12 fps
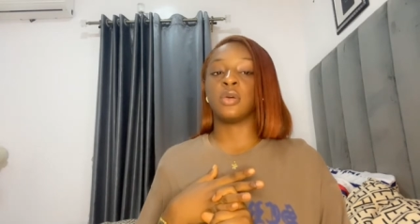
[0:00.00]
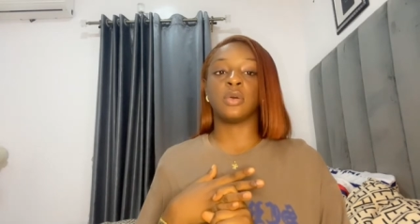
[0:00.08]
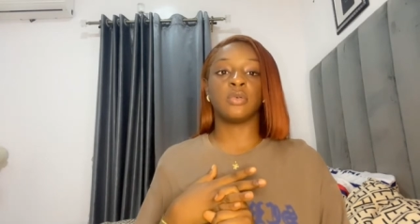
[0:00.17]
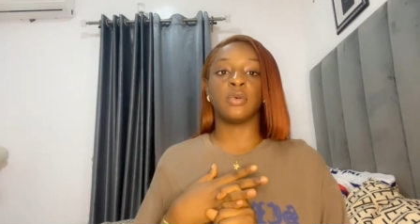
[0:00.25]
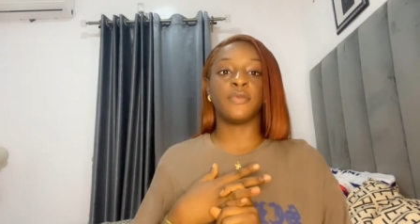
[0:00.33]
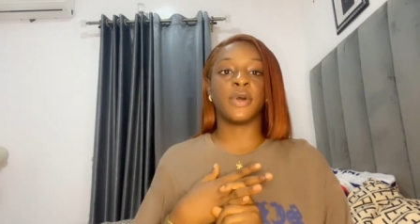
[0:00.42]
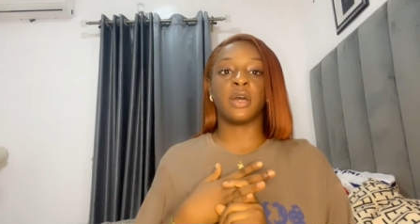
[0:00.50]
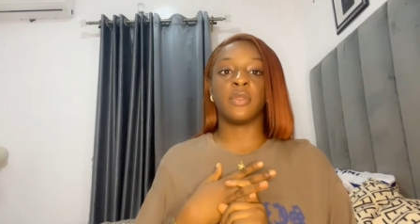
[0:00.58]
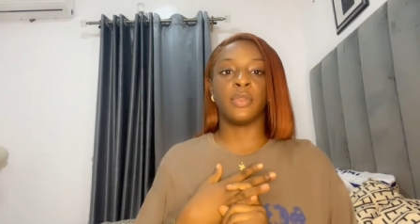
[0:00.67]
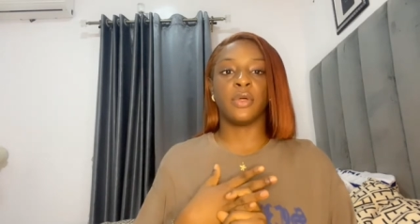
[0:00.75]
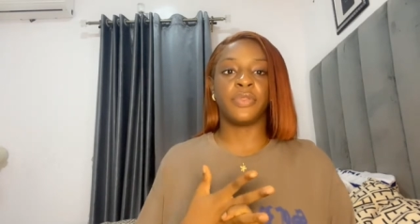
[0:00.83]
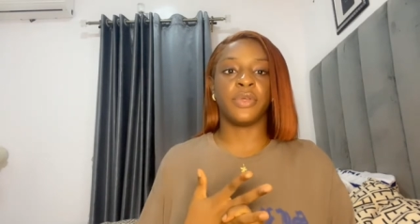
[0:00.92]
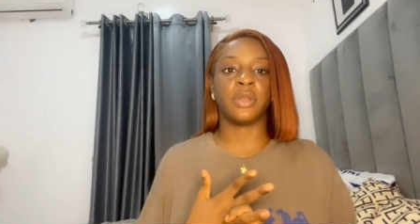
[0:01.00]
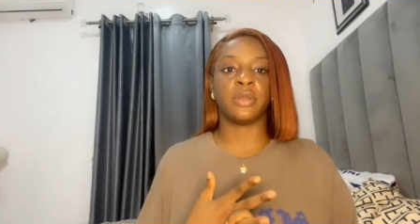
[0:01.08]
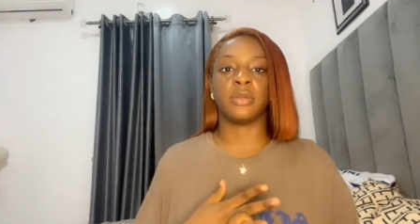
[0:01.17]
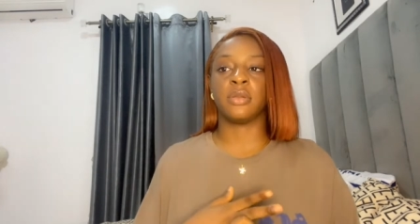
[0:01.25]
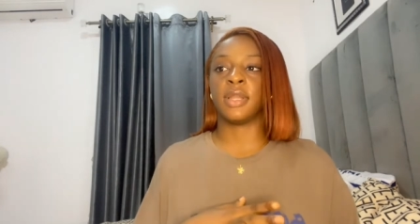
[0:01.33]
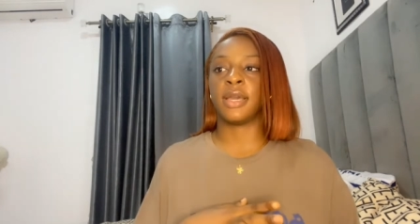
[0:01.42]
over nothing,
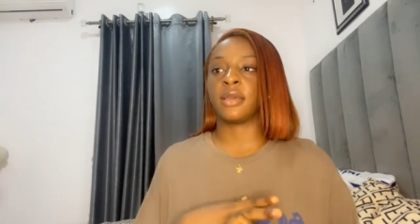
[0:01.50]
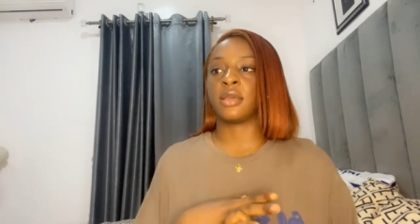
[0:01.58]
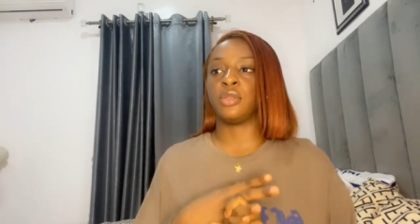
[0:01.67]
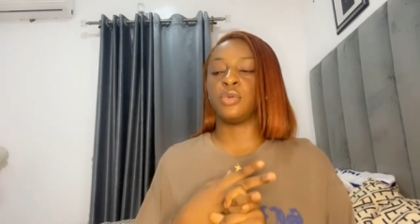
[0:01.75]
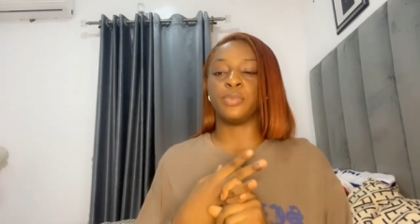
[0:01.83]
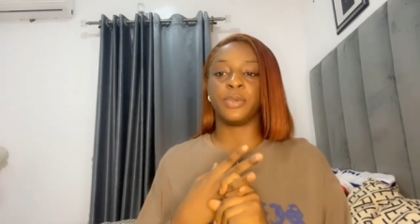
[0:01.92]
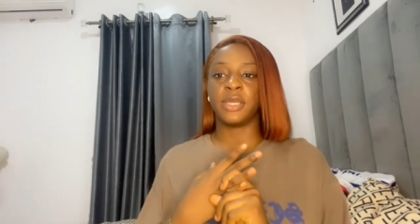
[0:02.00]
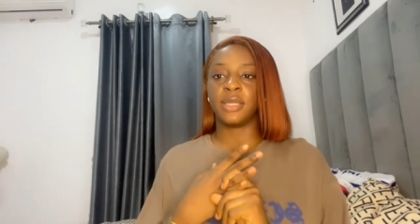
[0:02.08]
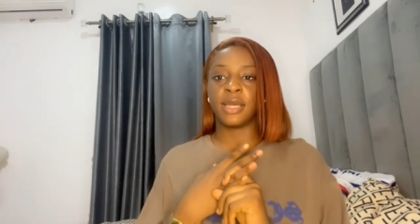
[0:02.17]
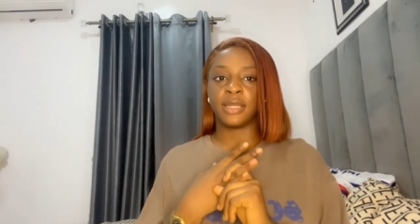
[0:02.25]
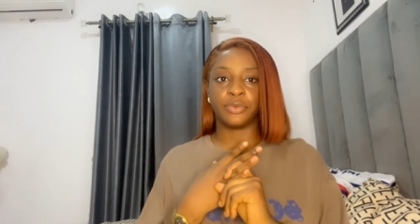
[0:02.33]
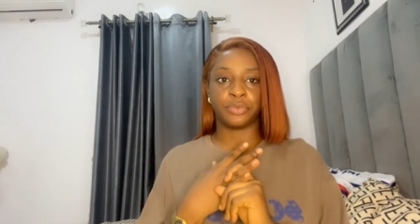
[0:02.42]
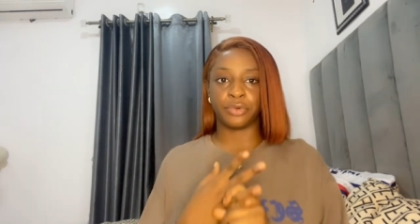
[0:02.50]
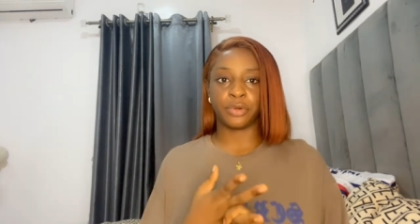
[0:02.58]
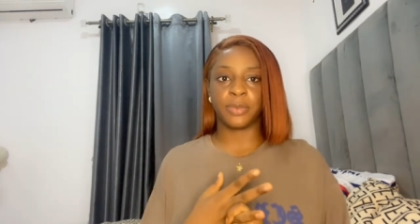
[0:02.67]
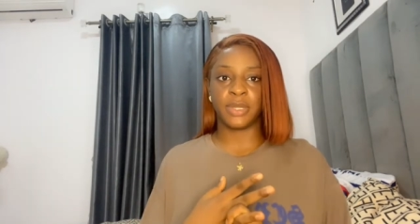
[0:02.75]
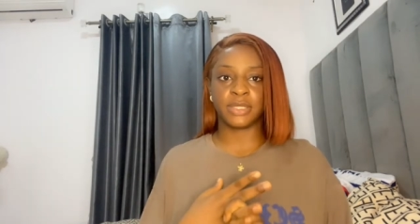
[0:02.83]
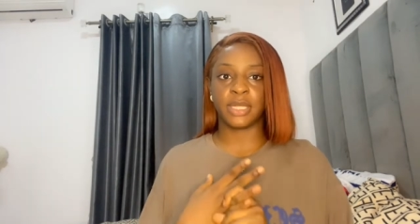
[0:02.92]
like you being at the wrong
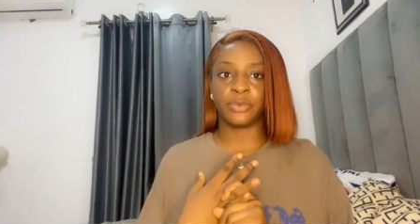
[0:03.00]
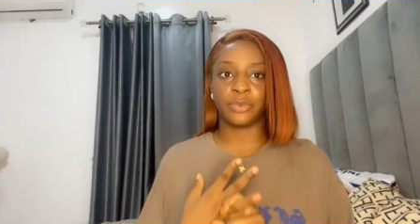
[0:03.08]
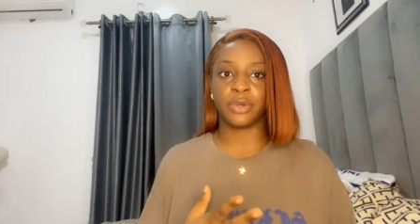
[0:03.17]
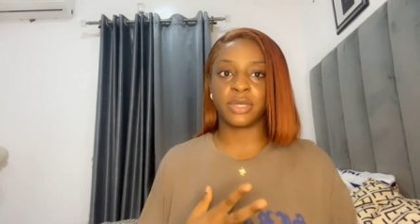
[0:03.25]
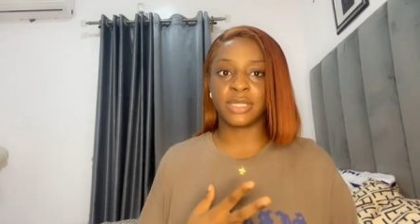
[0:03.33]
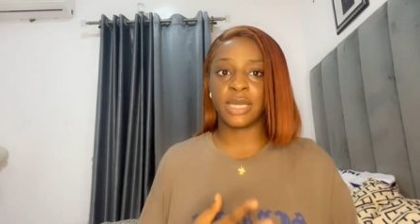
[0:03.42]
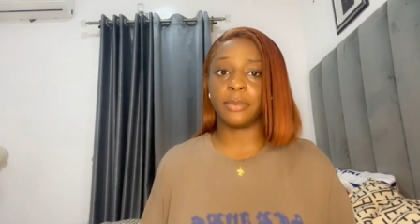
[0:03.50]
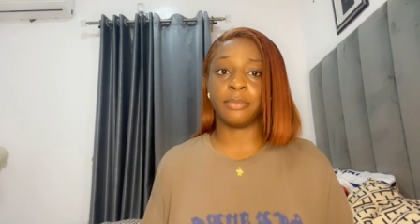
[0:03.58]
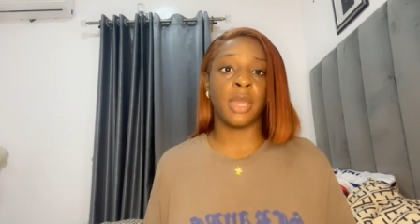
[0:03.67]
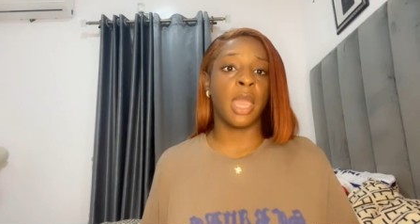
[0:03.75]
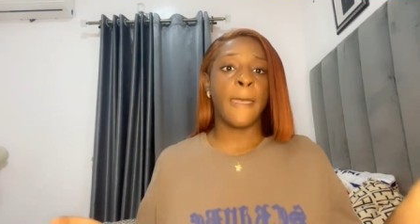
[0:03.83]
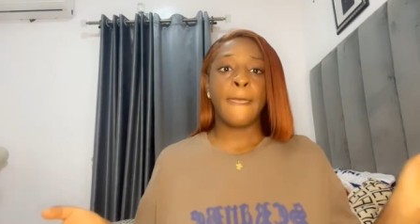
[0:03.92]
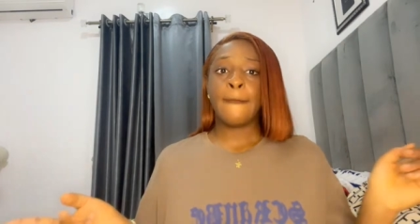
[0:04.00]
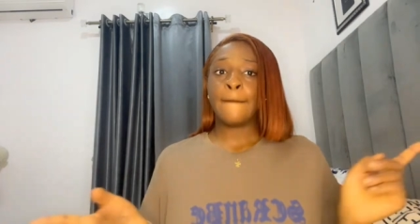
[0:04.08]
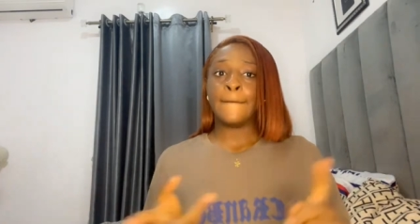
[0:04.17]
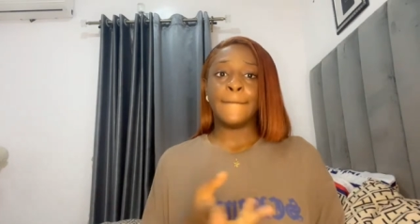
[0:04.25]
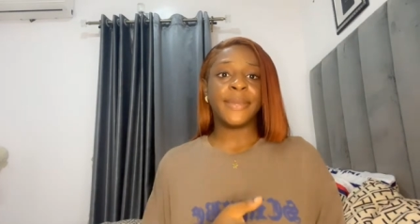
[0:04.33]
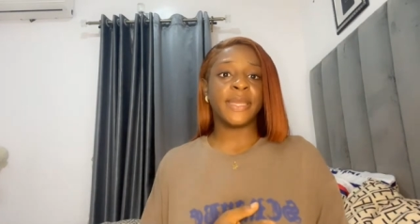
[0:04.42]
place at the wrong time,
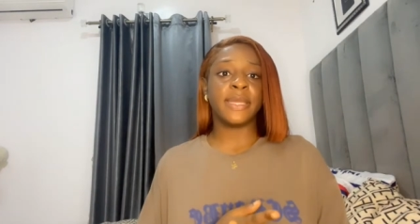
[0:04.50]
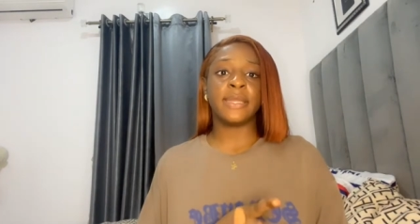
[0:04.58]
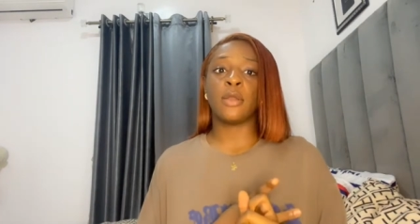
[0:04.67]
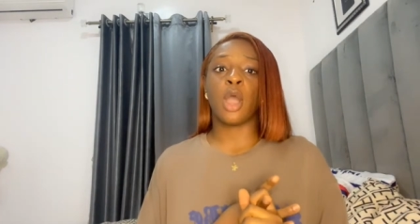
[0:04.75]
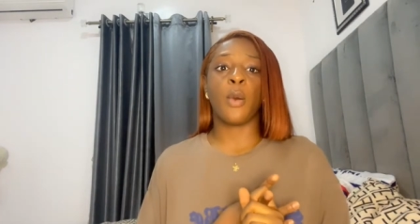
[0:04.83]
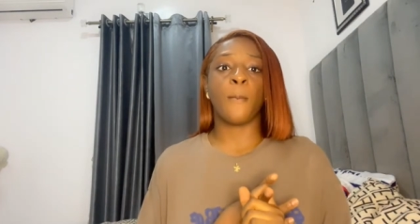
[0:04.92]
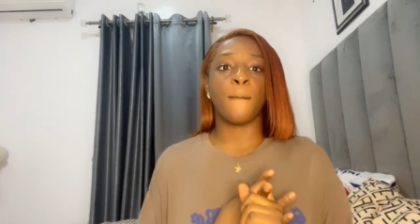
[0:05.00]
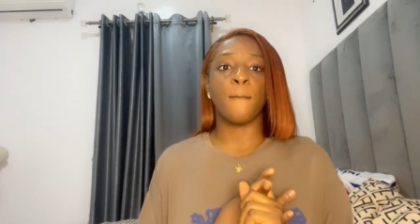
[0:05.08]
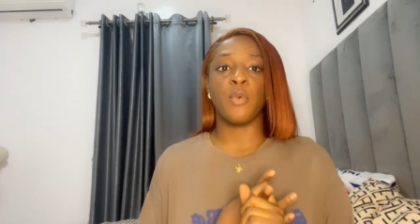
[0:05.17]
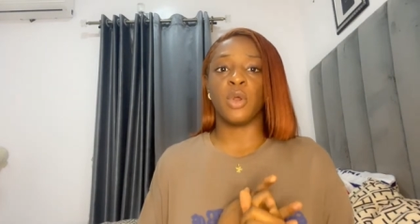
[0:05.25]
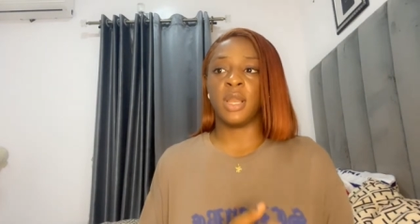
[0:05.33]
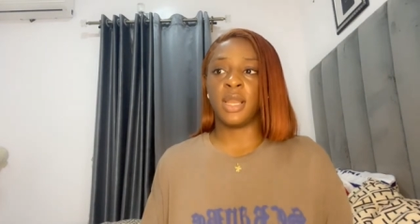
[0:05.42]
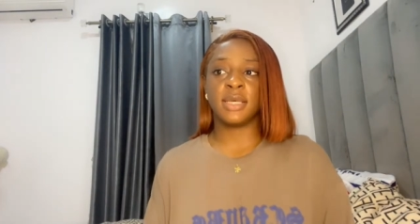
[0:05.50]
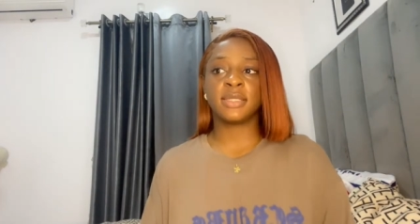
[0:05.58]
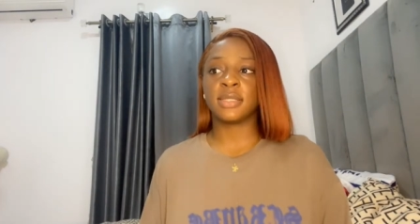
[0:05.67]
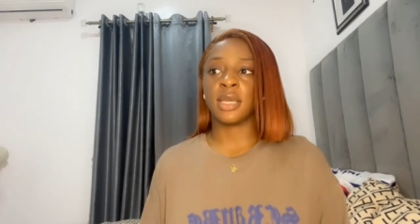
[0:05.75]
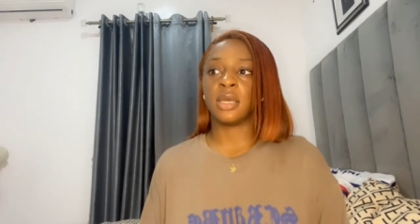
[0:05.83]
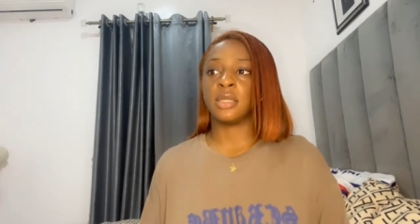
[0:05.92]
being
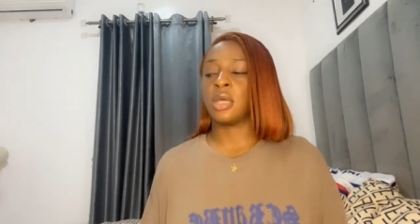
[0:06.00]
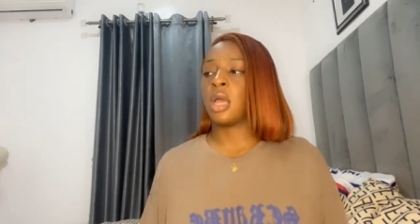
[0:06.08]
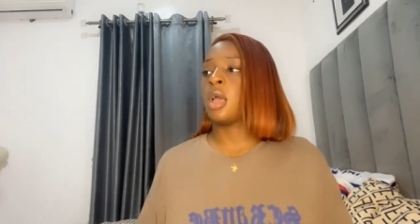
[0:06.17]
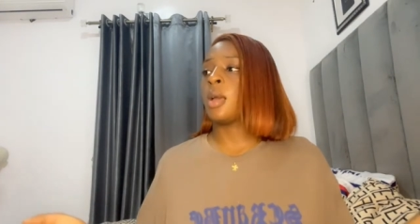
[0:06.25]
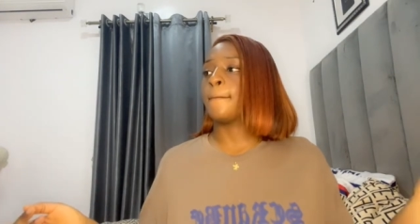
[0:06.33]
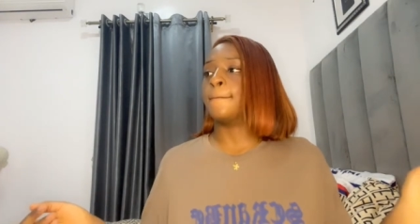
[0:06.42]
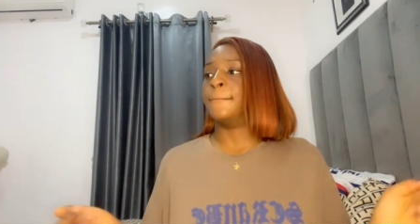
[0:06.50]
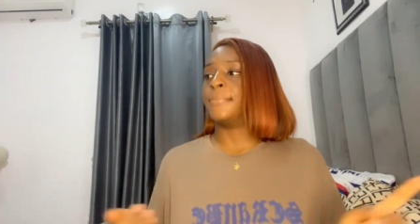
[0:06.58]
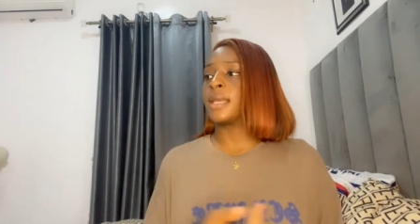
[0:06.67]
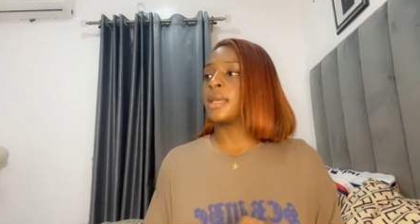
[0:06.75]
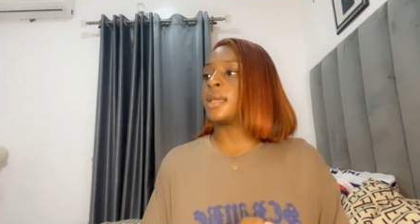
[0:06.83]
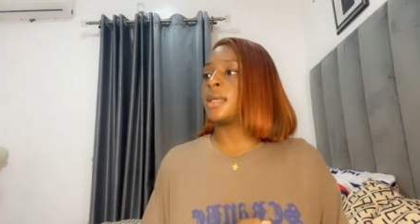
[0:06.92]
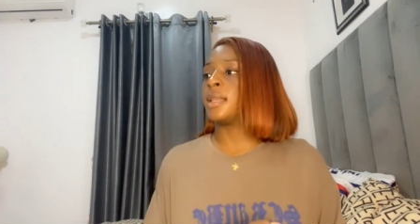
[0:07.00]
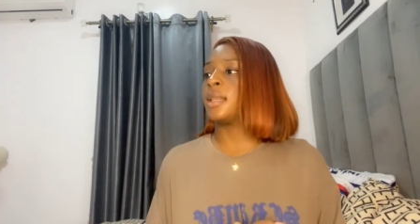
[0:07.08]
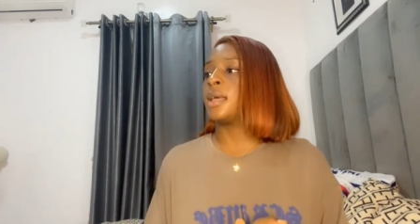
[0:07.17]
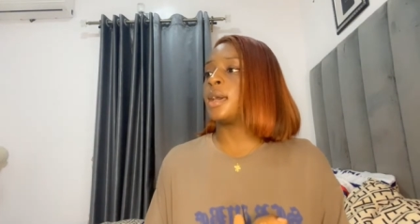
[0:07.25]
molested, being